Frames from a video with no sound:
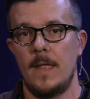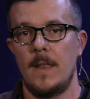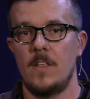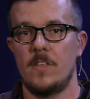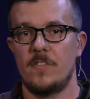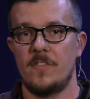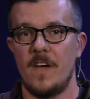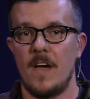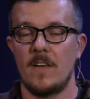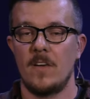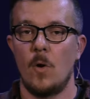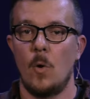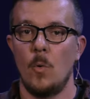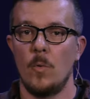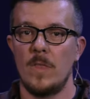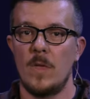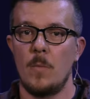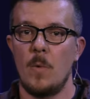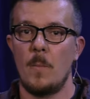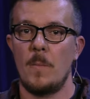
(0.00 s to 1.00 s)
It's found
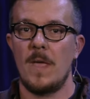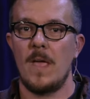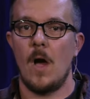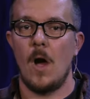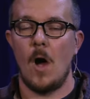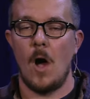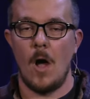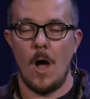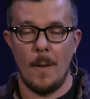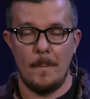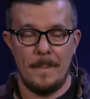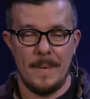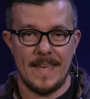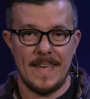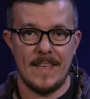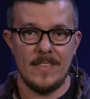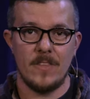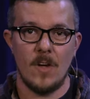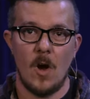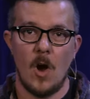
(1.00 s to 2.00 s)
only when we uh,
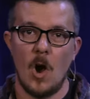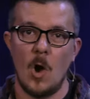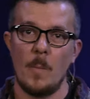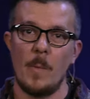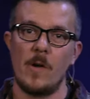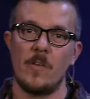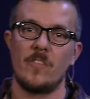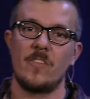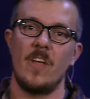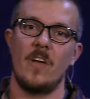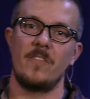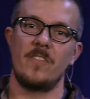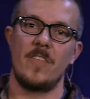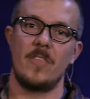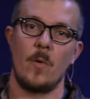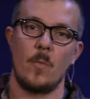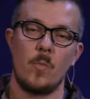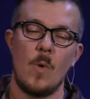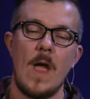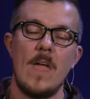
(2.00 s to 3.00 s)
begin to arm ourselves
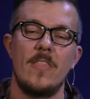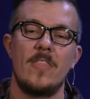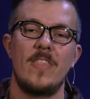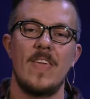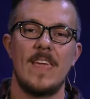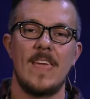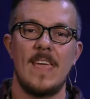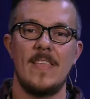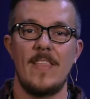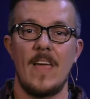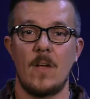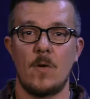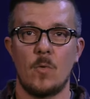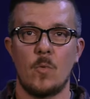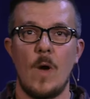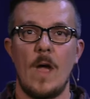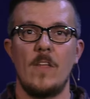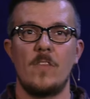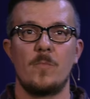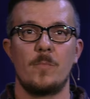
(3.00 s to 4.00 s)
in the right thinking that
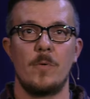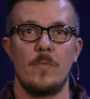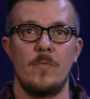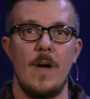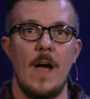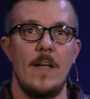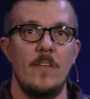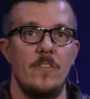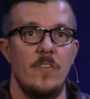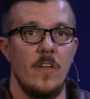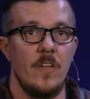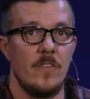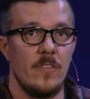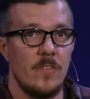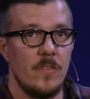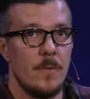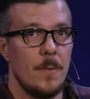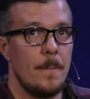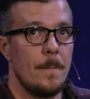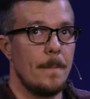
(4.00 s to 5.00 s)
Christ provides
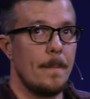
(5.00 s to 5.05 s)
us.